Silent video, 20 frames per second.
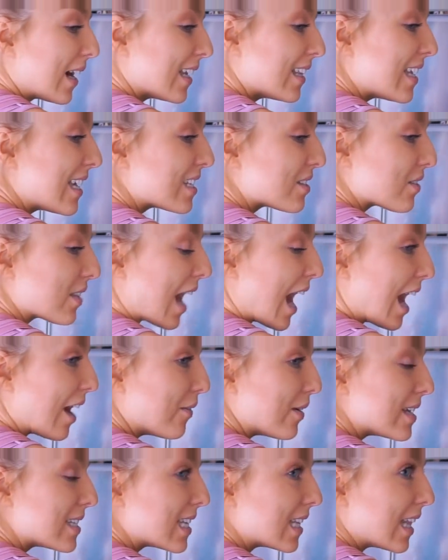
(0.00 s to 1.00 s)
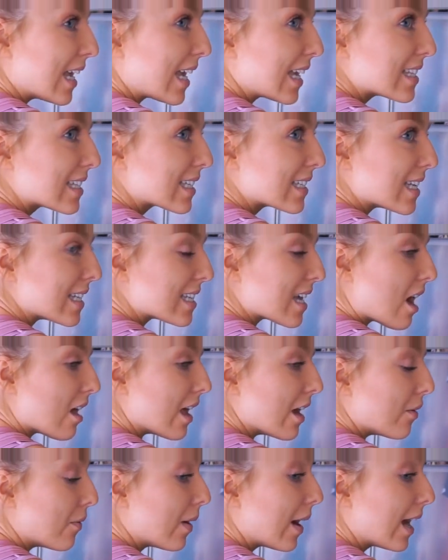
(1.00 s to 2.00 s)
wearing these with high-waisted leggings because that's all
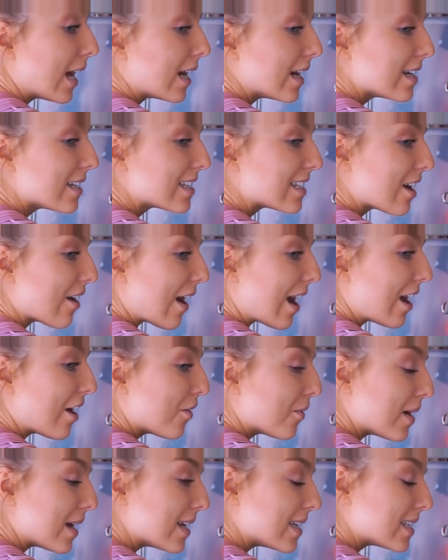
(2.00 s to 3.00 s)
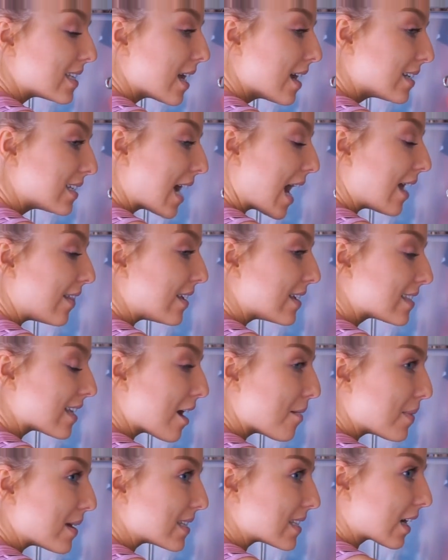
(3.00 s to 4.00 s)
I wear. So I always tie these
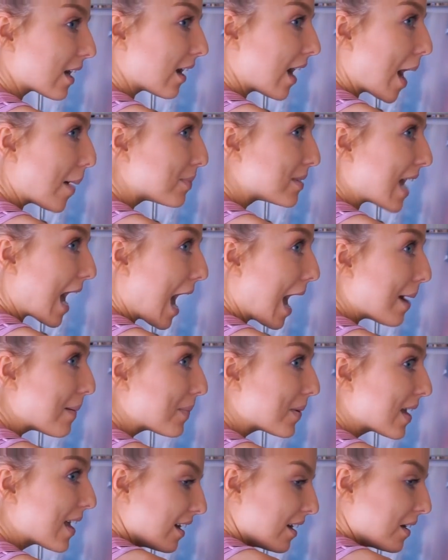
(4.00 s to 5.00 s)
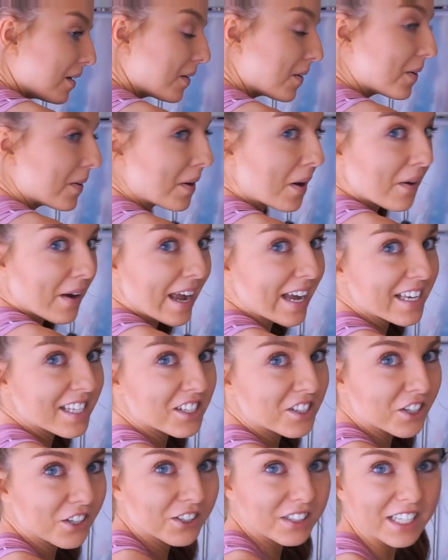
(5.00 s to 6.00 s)
up as a crop top. Whew, okay,
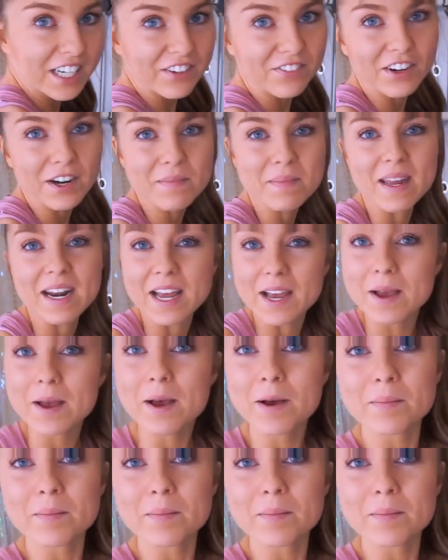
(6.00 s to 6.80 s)
struggled there for a minute.